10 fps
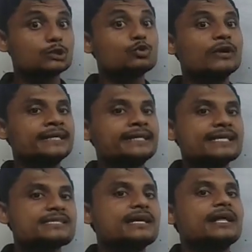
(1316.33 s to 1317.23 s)
two
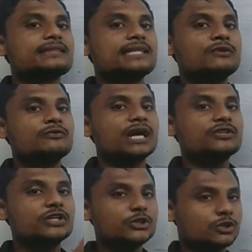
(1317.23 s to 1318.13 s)
entities, then we
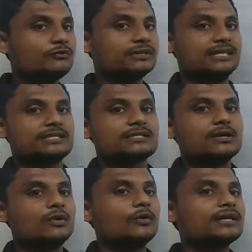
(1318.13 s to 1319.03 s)
have the issue with this.
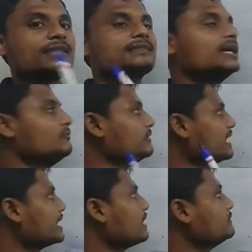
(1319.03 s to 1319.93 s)
Okay, then we
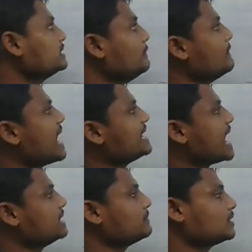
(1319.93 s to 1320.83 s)
are having the
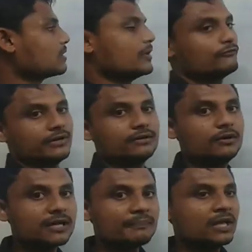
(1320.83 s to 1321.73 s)
man-animal conflict.
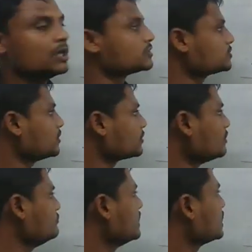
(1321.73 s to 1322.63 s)
Okay, so now we